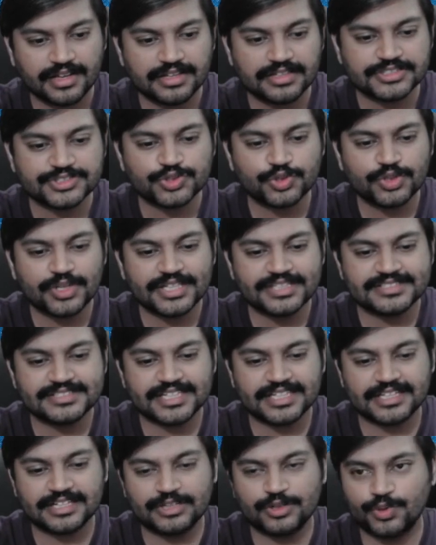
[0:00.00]
So let's
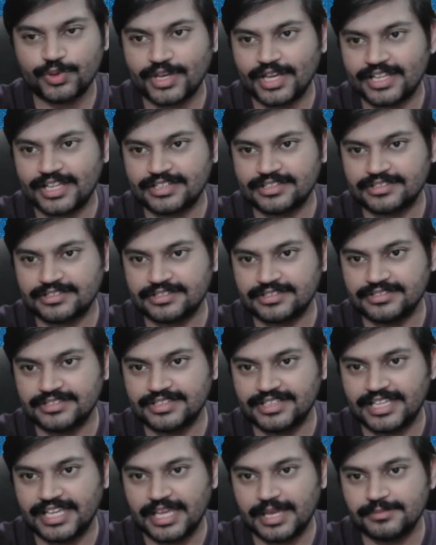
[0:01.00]
take a look at
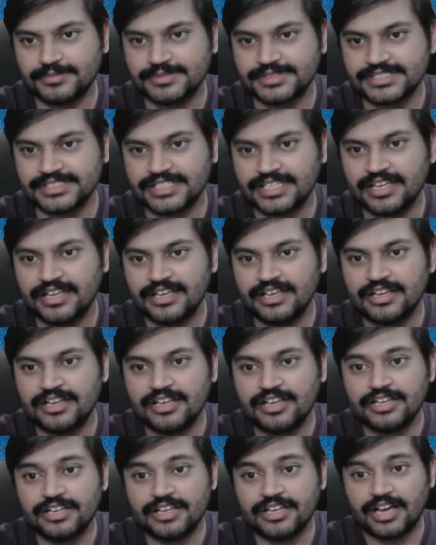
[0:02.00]
the games.
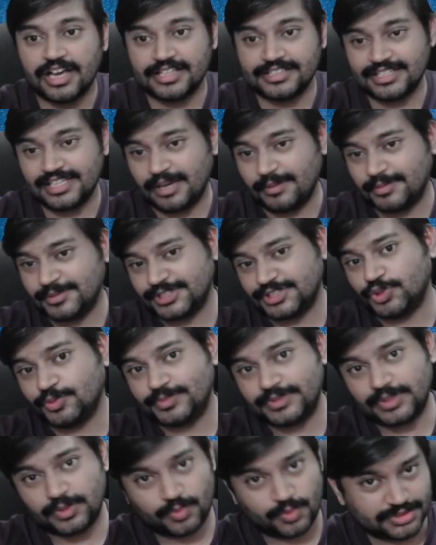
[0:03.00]
I think Abhijit
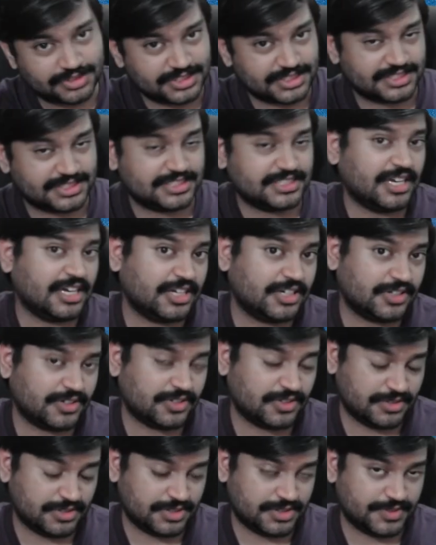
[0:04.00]
Gupta was a
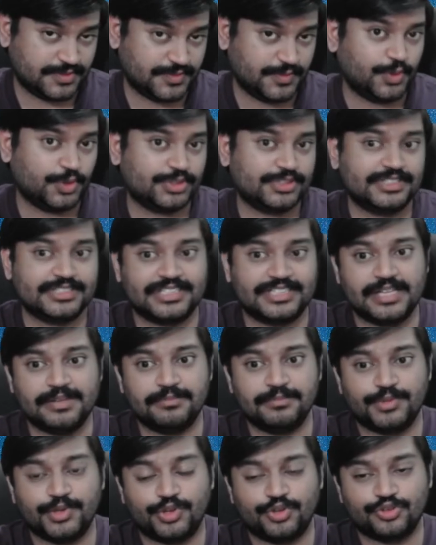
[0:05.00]
star for the
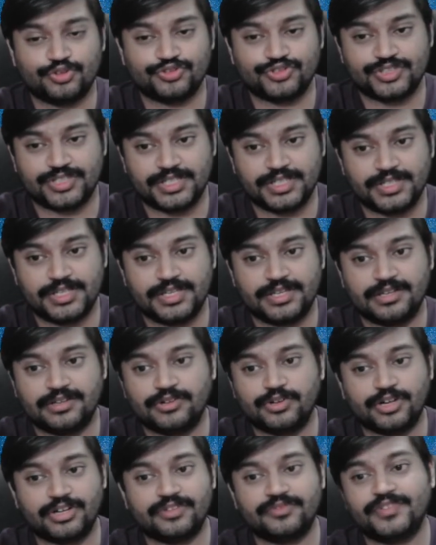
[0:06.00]
team because he
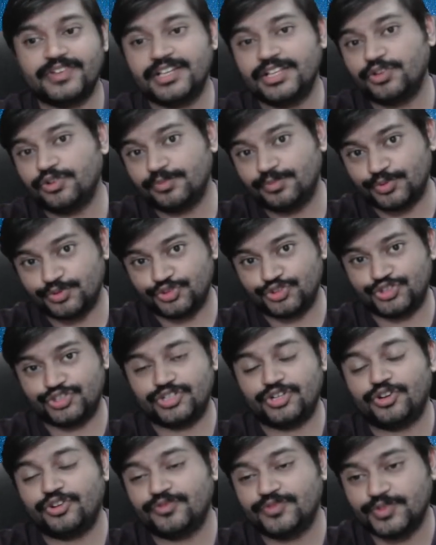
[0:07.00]
got a very good
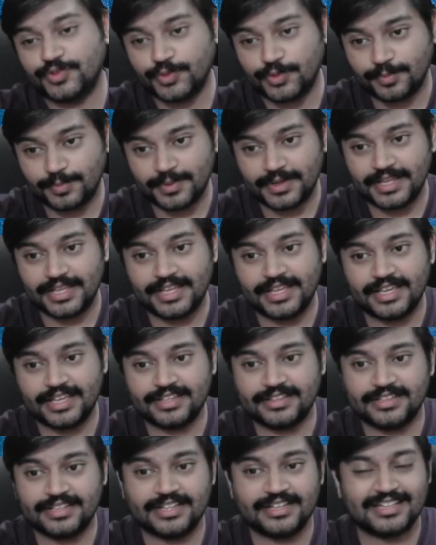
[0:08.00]
position out of the opening
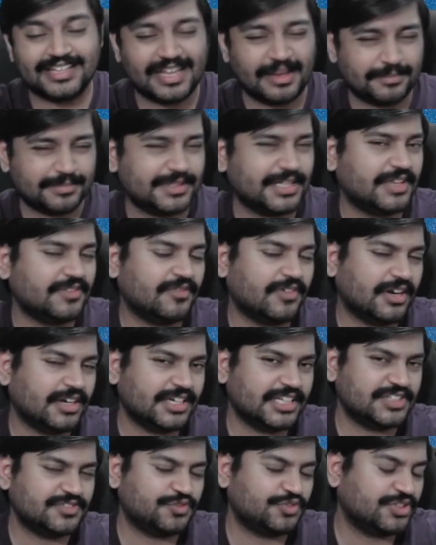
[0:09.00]
and then kept the
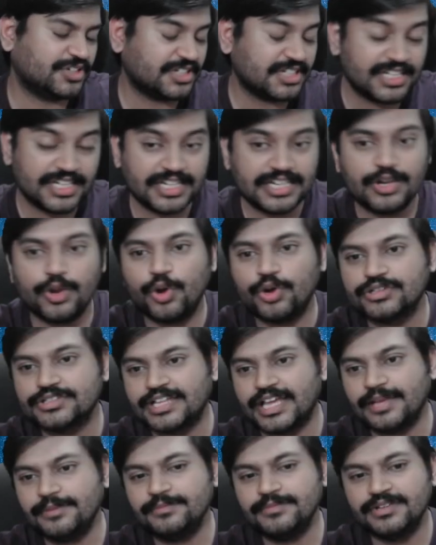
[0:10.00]
advantage for a really long
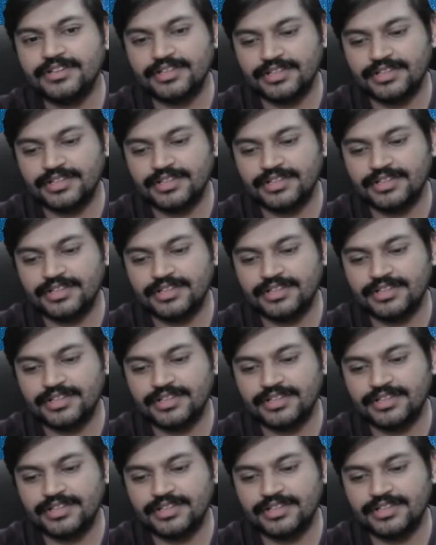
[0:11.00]
time.